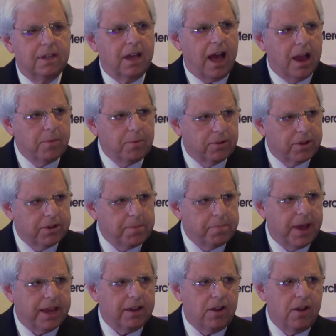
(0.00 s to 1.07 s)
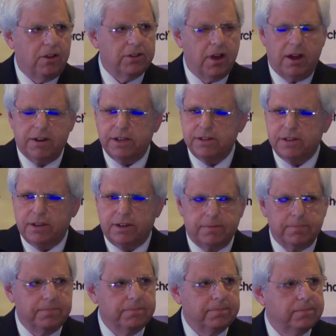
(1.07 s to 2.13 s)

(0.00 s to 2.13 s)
I work at a bank called Huntington,